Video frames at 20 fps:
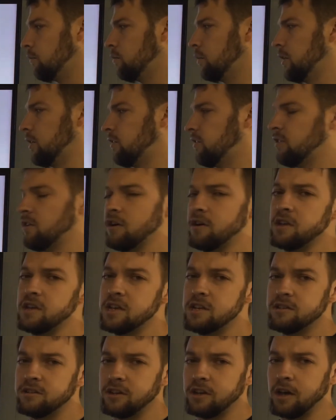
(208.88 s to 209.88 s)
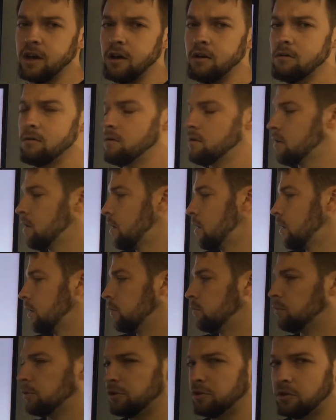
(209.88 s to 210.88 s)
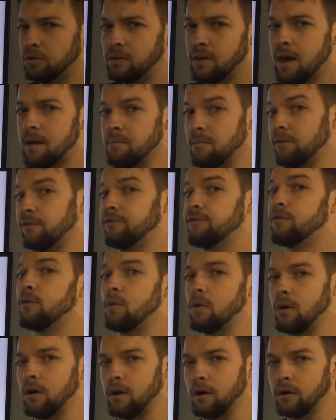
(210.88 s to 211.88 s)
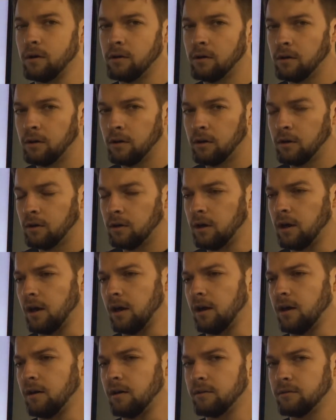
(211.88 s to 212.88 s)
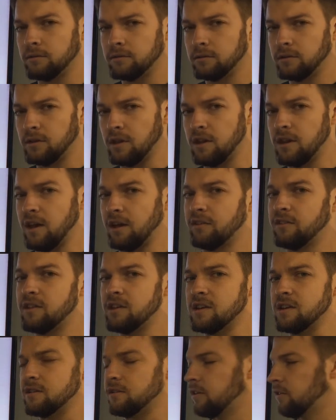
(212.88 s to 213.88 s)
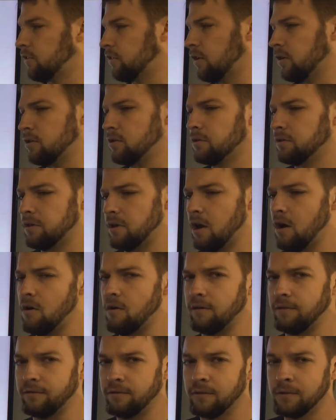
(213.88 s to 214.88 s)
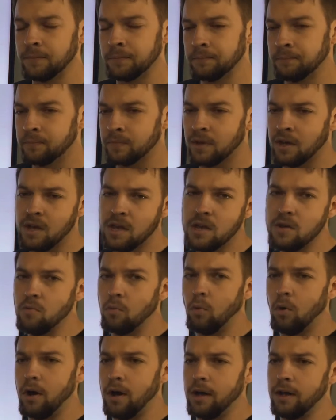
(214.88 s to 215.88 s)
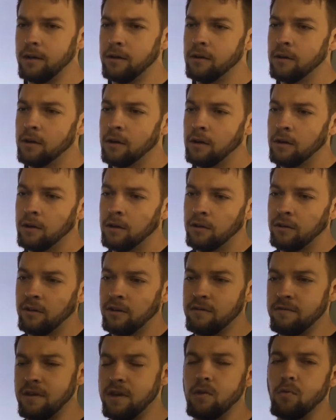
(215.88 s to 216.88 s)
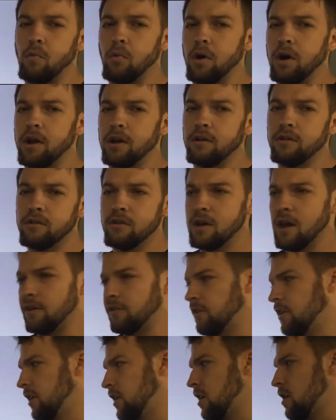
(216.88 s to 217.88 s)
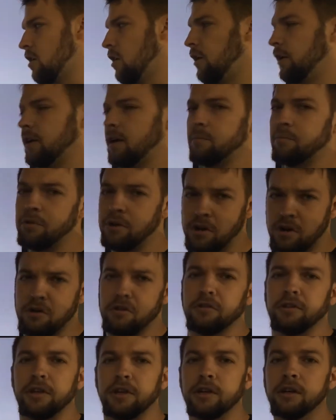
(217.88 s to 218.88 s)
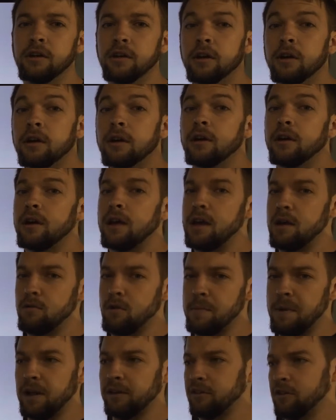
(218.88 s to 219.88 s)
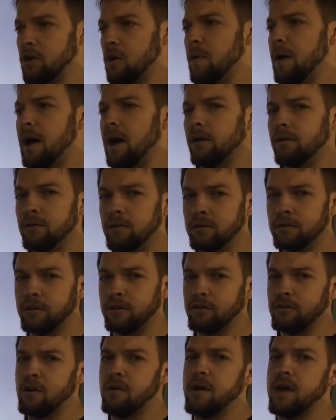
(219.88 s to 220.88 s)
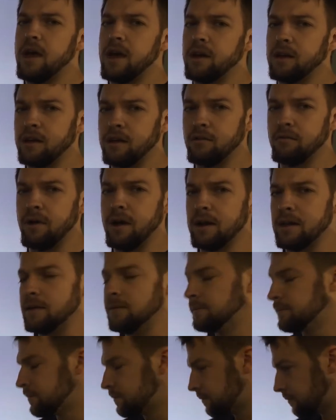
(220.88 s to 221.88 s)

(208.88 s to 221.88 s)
when it's their heat to go. We'll do that before the next heat. So you'll know if heat 1, event 1, you guys are going to get called up pretty early. Hey, we're about to go out. Let's go ahead and get ready.